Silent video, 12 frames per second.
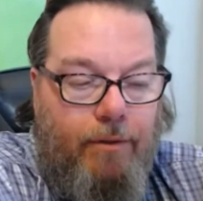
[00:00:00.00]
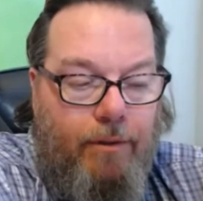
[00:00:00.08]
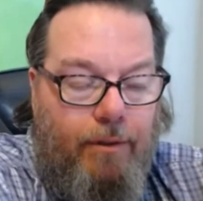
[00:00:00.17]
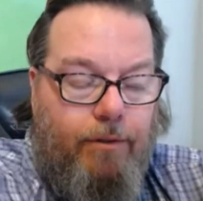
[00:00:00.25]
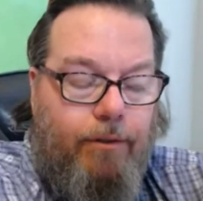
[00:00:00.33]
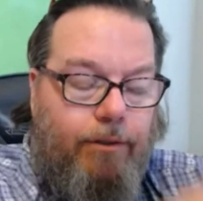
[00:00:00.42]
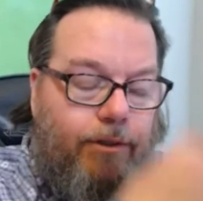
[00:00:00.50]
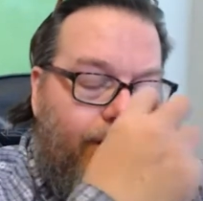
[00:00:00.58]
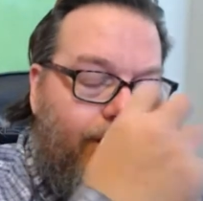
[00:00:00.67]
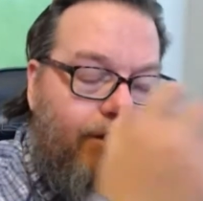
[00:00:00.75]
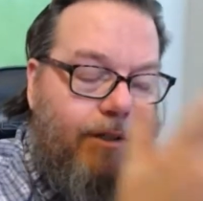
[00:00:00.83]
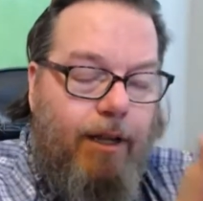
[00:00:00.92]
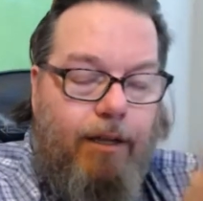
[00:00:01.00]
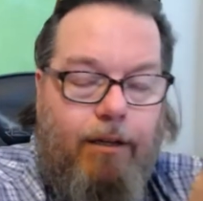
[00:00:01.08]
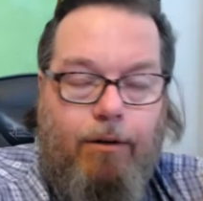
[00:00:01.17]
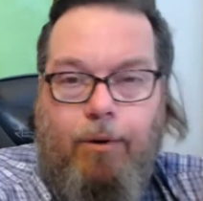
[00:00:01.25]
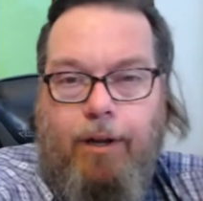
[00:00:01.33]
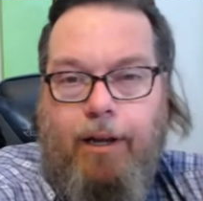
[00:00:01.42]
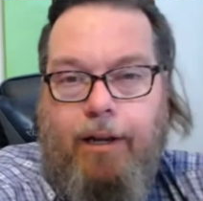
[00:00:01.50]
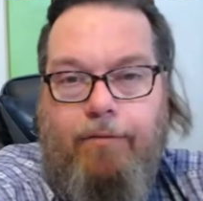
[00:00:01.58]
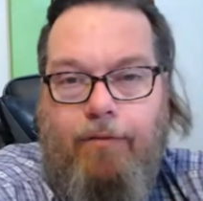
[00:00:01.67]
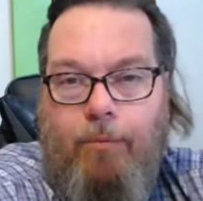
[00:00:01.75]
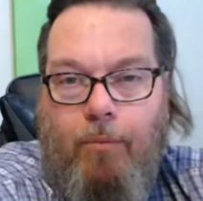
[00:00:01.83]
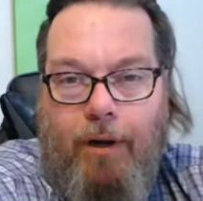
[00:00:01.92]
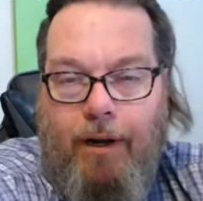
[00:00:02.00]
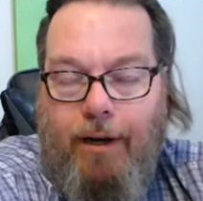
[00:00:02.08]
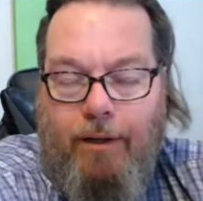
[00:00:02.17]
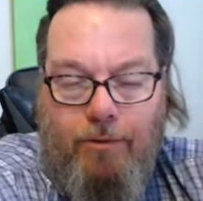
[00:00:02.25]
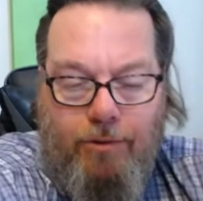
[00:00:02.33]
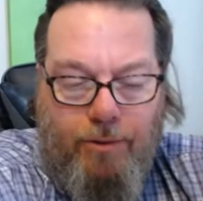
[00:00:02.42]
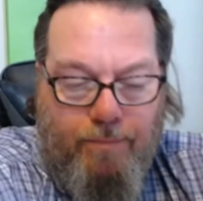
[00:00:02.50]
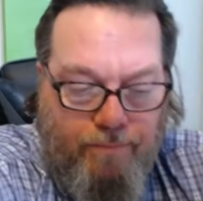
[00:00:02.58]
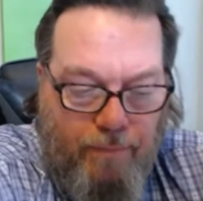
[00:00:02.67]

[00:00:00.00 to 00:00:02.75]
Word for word: You're just taken away from what ails you.